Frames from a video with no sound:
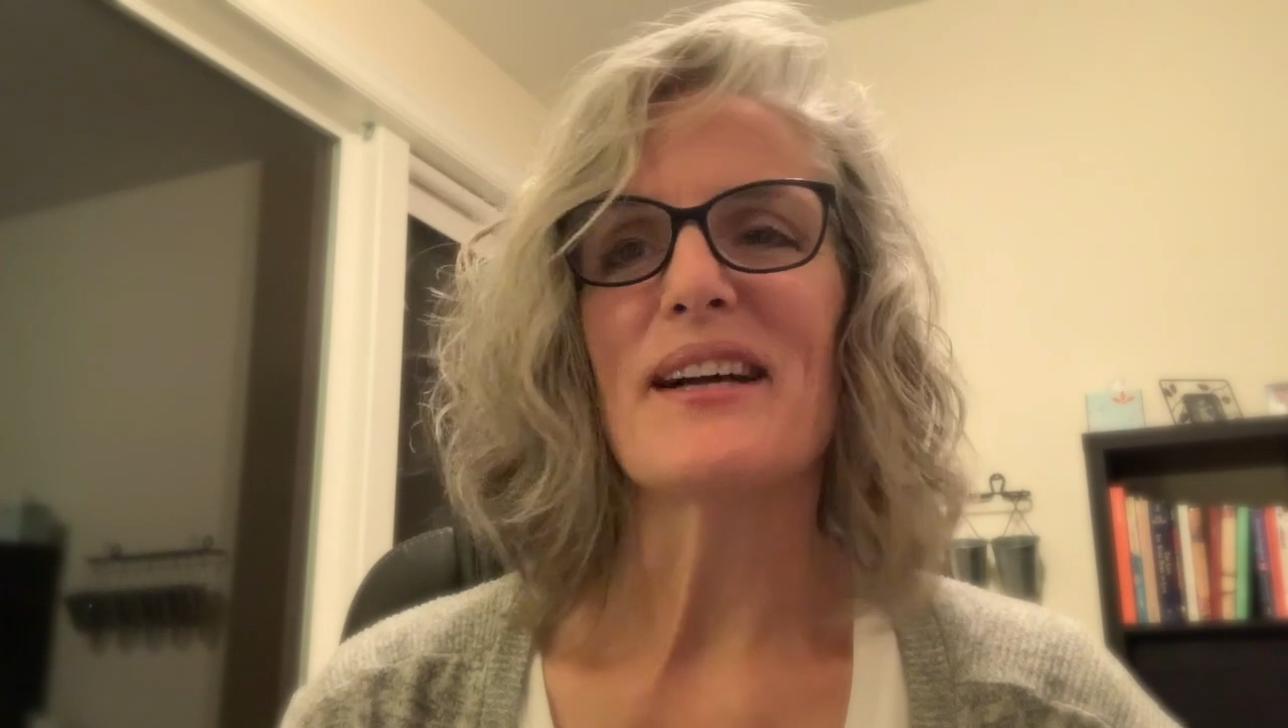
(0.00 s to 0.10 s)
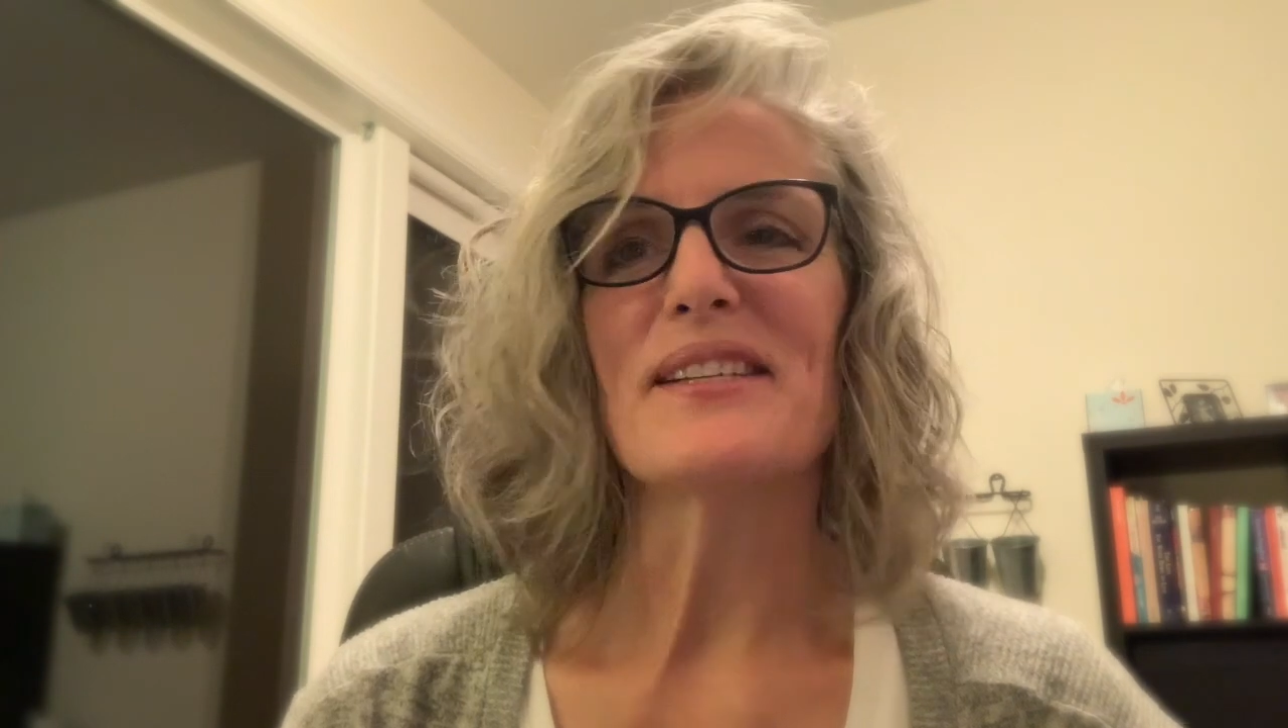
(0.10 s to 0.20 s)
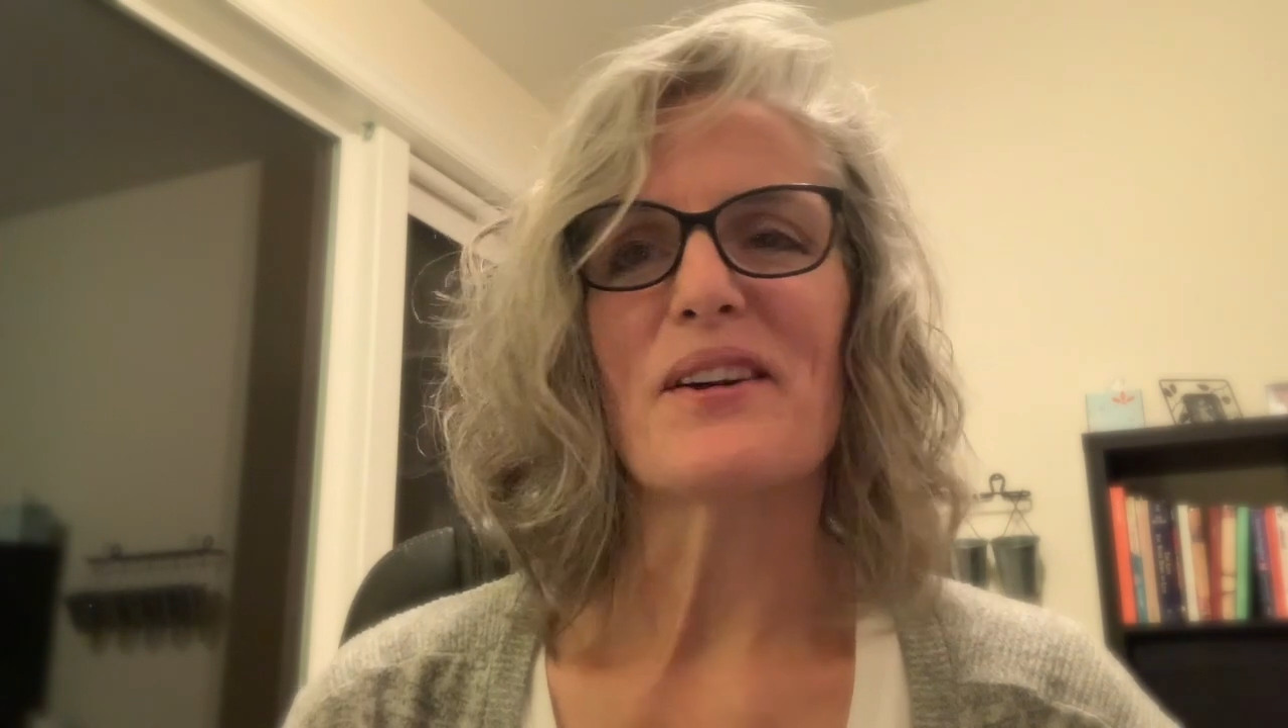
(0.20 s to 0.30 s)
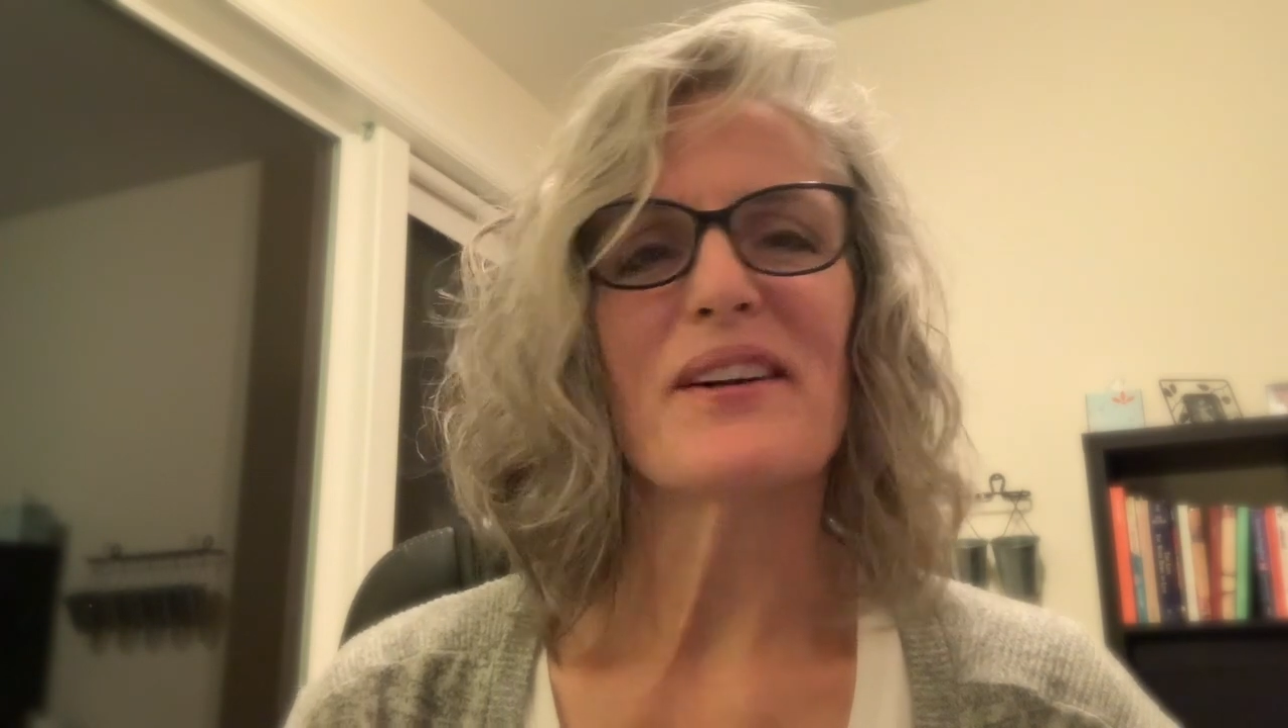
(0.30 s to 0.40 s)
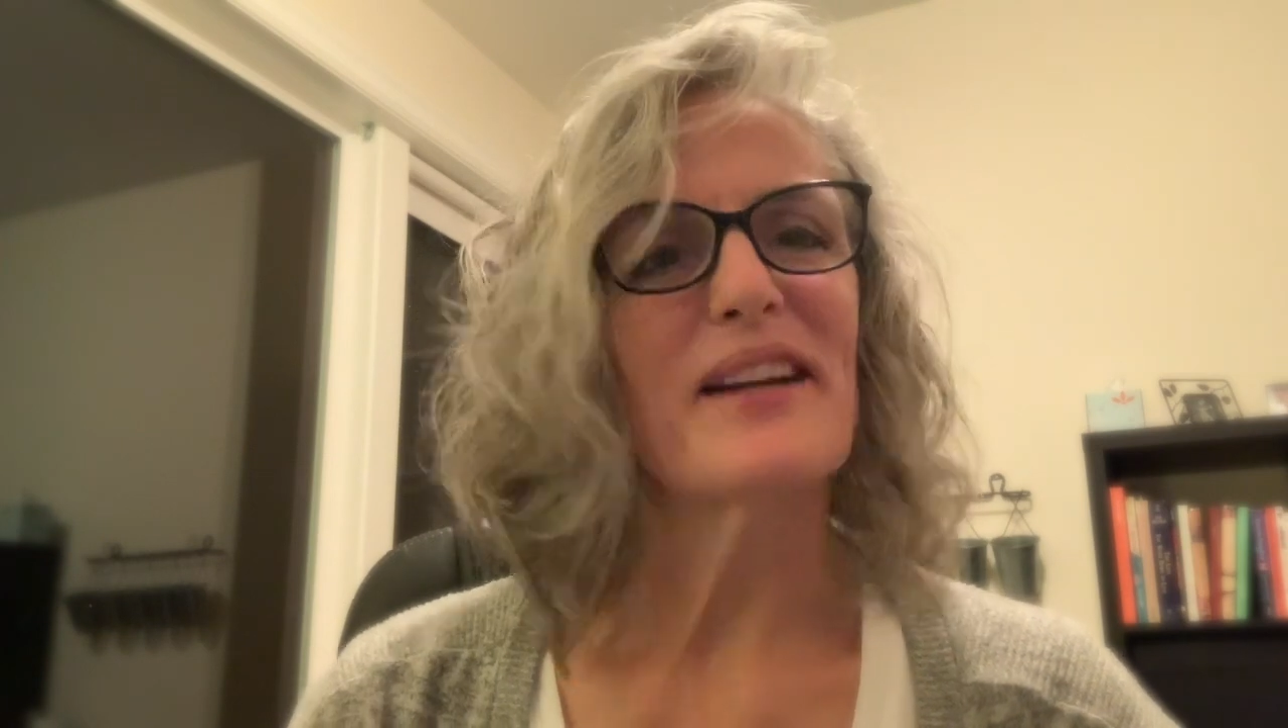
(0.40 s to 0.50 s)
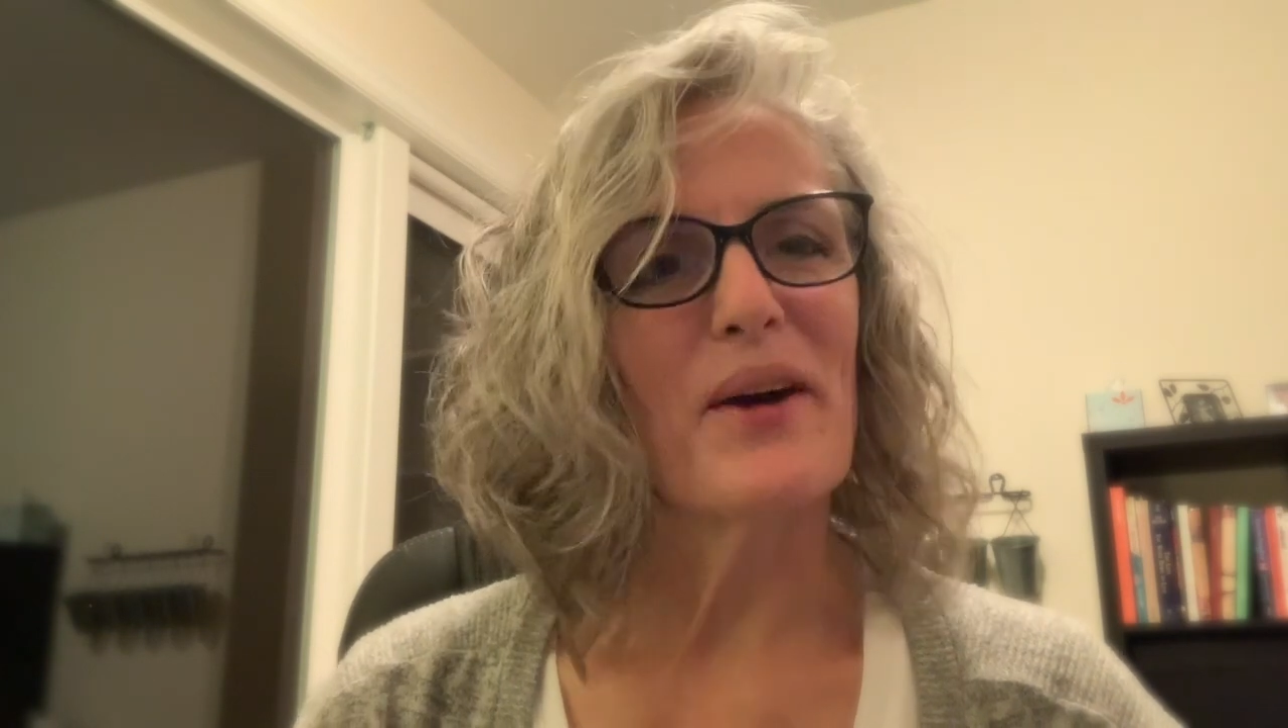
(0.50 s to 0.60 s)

I started